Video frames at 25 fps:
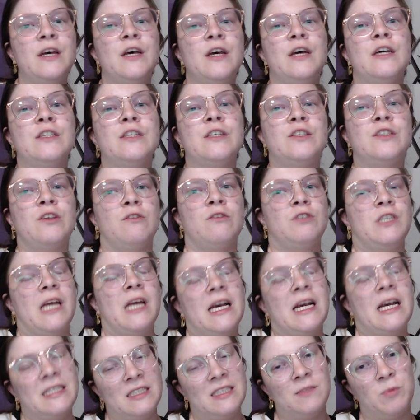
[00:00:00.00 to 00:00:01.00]
so she
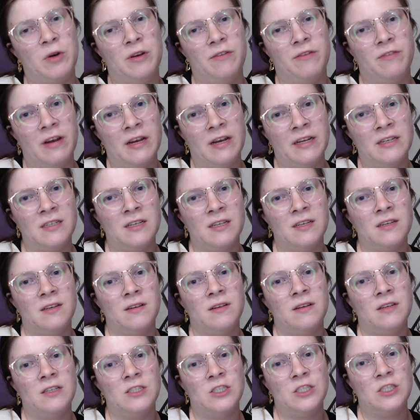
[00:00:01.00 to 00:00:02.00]
has this boyfriend,
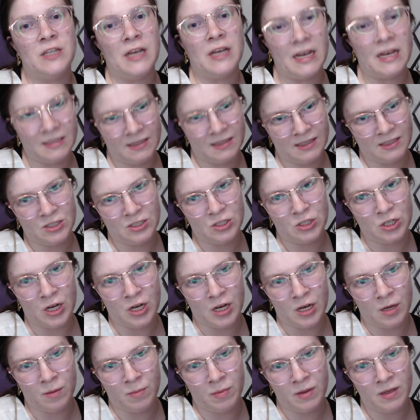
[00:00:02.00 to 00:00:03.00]
she has this
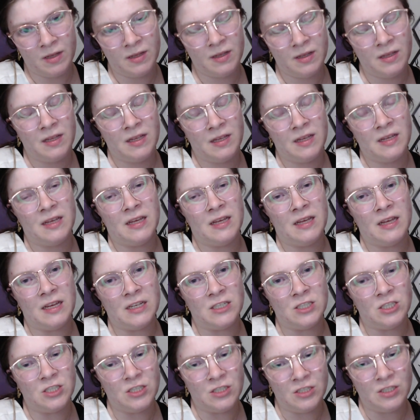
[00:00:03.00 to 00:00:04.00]
job,
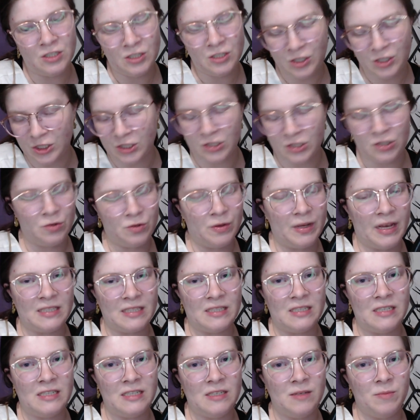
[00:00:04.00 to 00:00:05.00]
and she's just doing
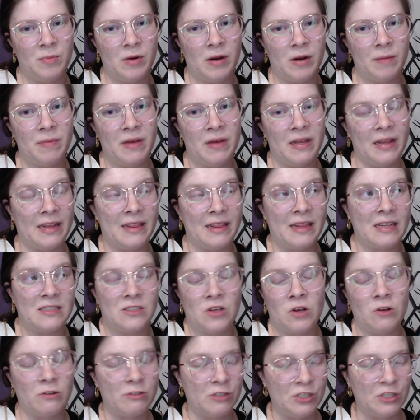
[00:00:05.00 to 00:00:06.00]
SAT prep, and like that's
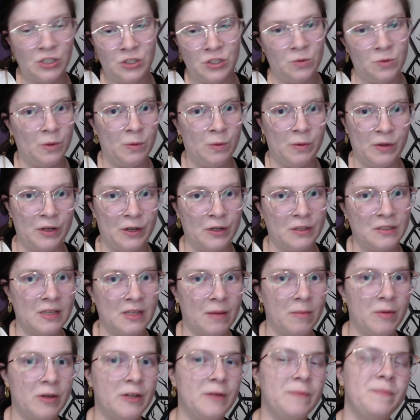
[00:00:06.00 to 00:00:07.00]
all she's doing with her
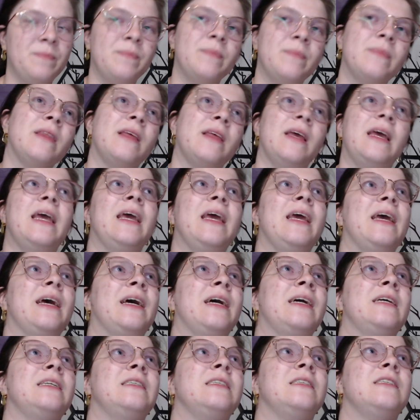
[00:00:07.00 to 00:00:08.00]
summer.
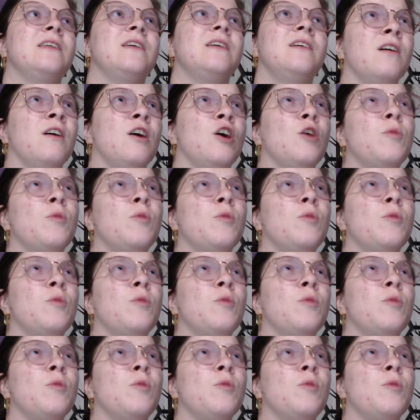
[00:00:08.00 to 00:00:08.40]
And her